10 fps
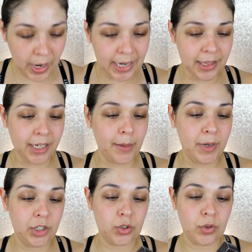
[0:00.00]
kind of think I'm
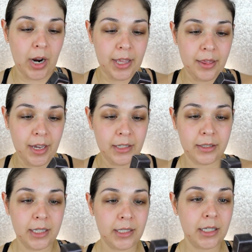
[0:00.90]
going to try
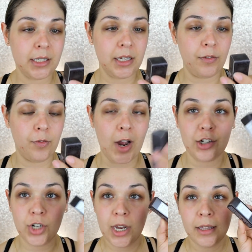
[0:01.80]
this. This is the
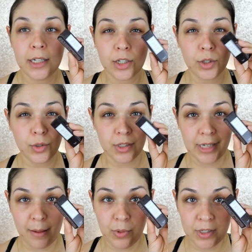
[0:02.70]
fresh, these are little
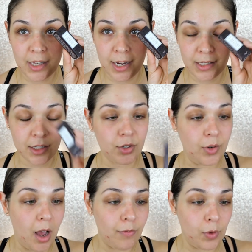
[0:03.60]
sample sizes, so
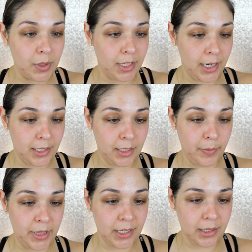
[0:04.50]
not full sizes,
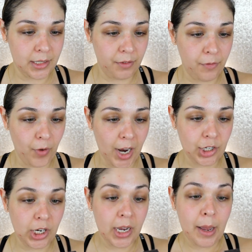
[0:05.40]
but this is the
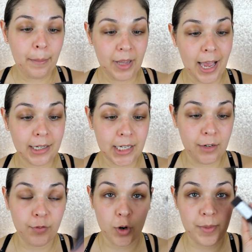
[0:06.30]
Fresh Black
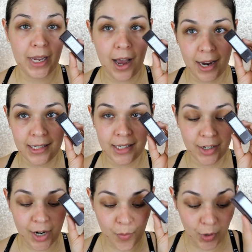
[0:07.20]
Tea Firming Eye
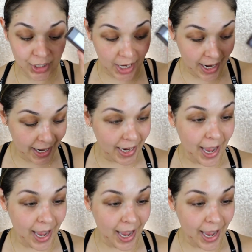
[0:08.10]
Serum, which I